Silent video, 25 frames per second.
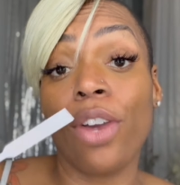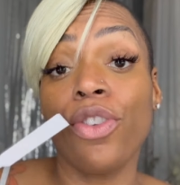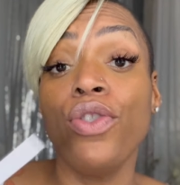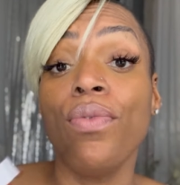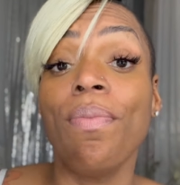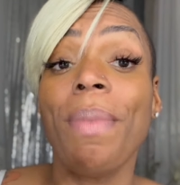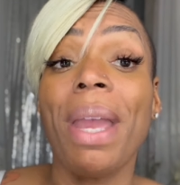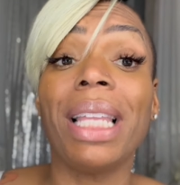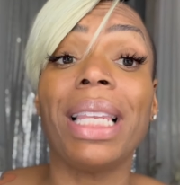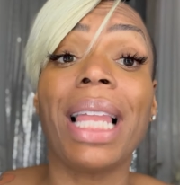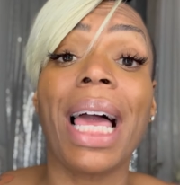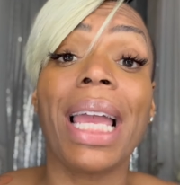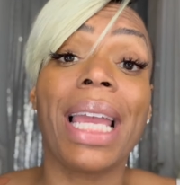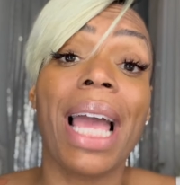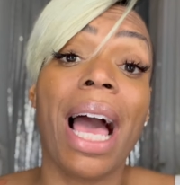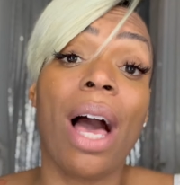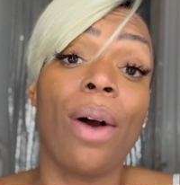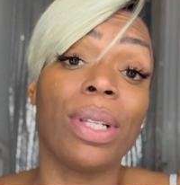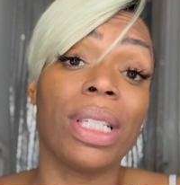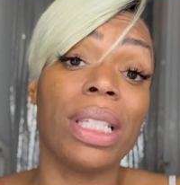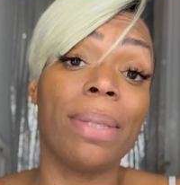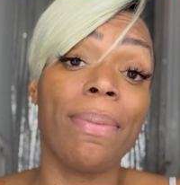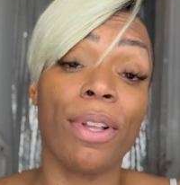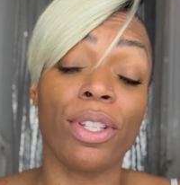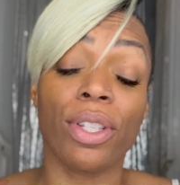you may like how
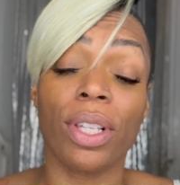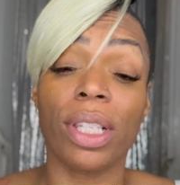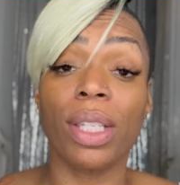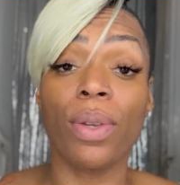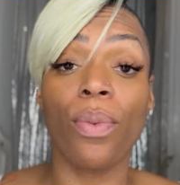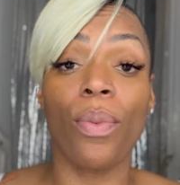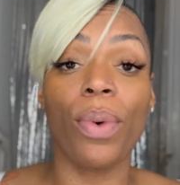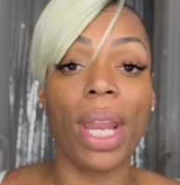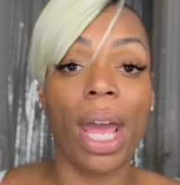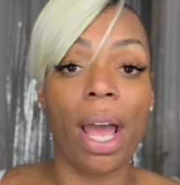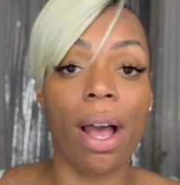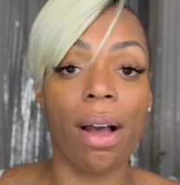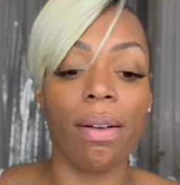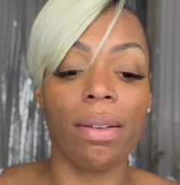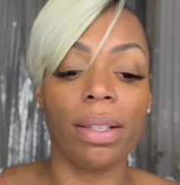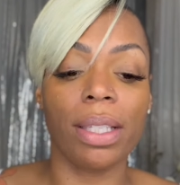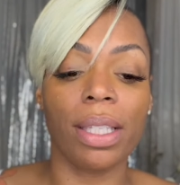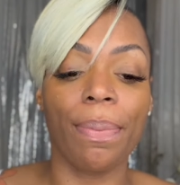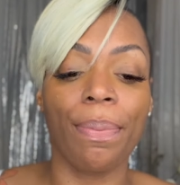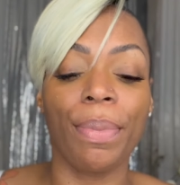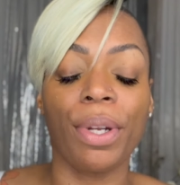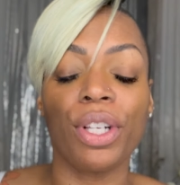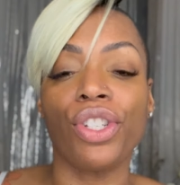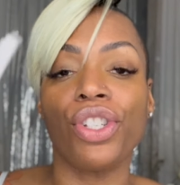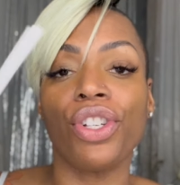it smells on someone else,
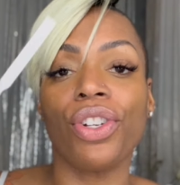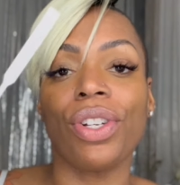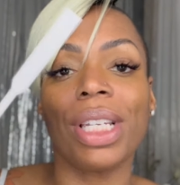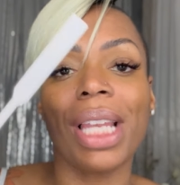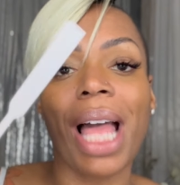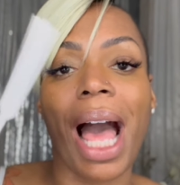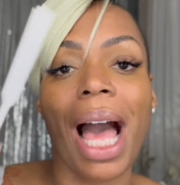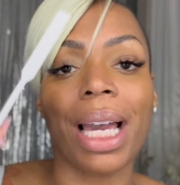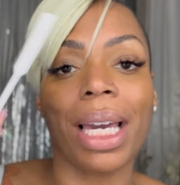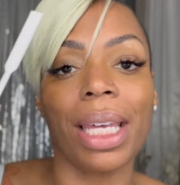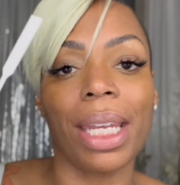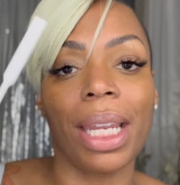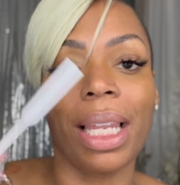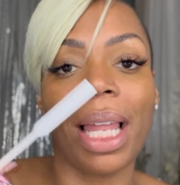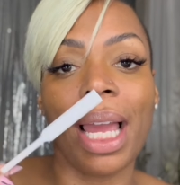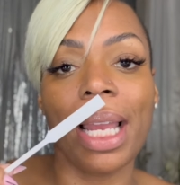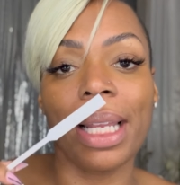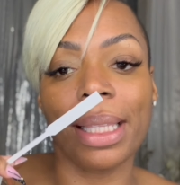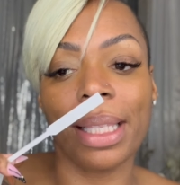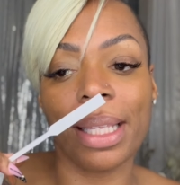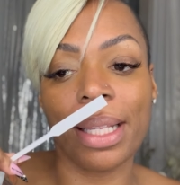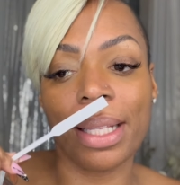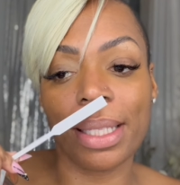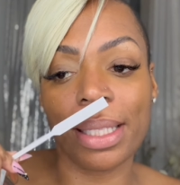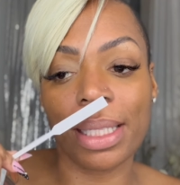but you're not gonna
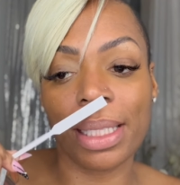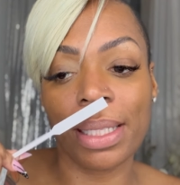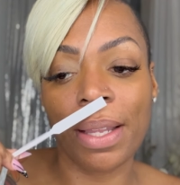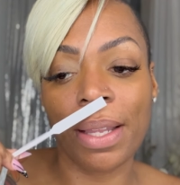like this.